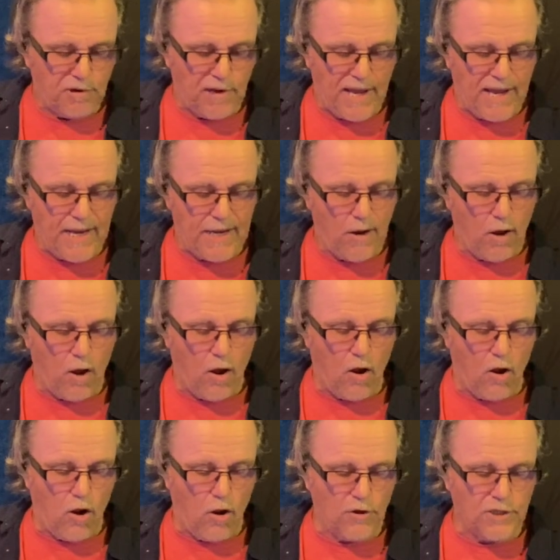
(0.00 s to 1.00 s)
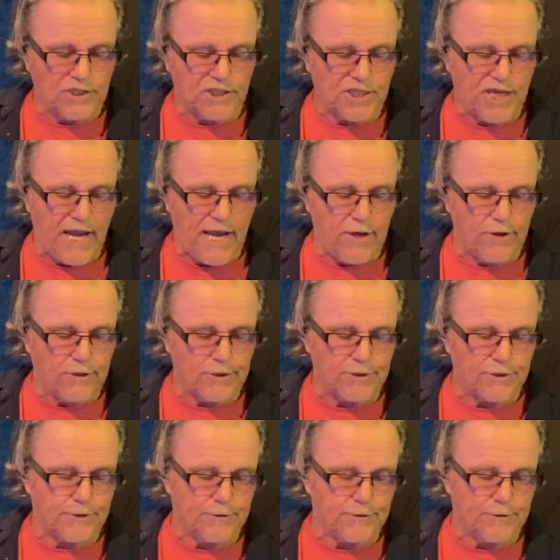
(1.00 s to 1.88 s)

play all the scales